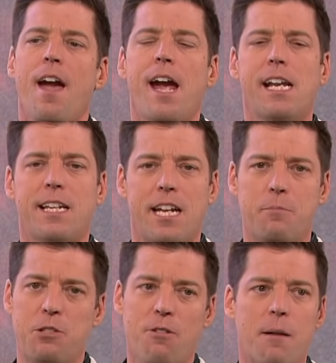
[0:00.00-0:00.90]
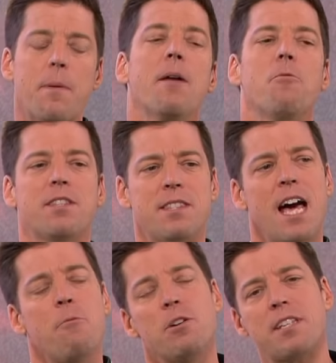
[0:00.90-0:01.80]
And it keeps you up. And
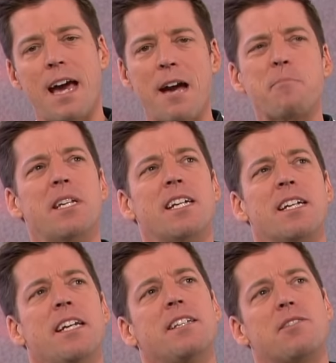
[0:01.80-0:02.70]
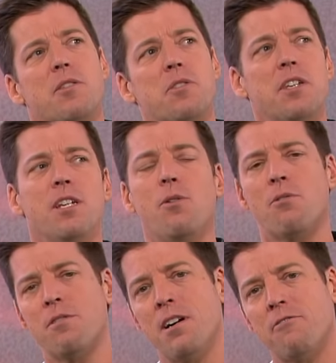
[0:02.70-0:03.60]
what's happening is the thing
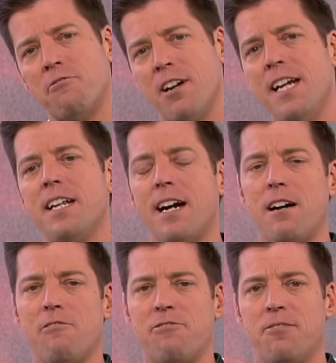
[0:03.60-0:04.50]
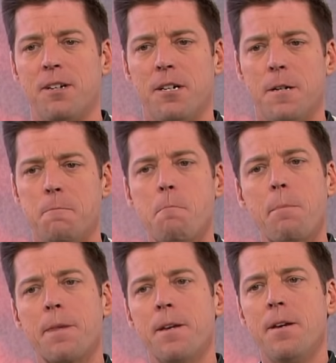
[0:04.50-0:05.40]
you're afraid of
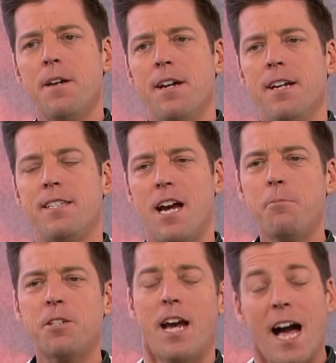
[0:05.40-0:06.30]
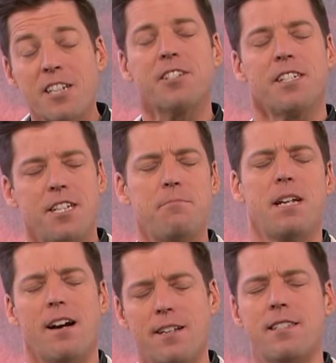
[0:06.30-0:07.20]
is actually deep
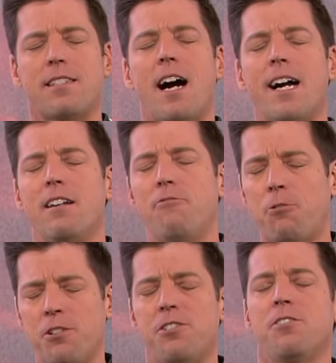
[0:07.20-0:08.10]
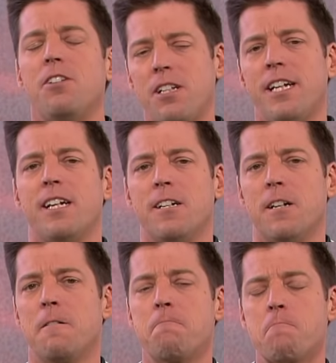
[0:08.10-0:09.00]
down inside of crystal
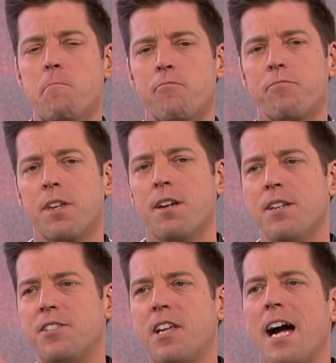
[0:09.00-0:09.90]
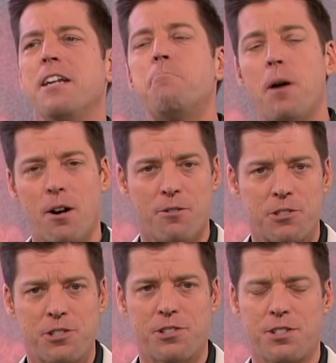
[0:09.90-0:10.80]
clear
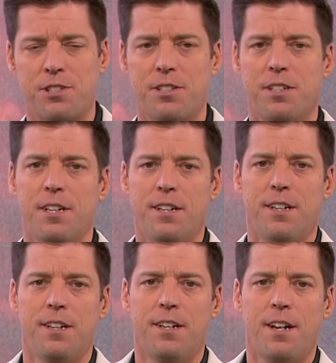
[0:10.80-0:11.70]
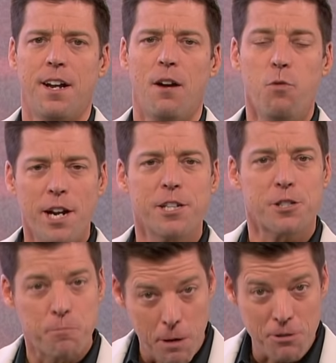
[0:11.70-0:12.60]
signpost of where you're
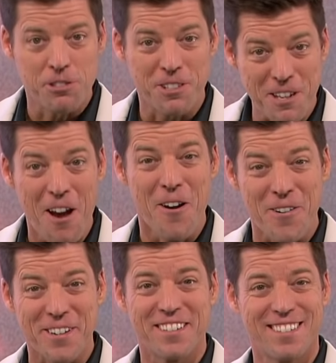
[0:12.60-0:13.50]
supposed to go.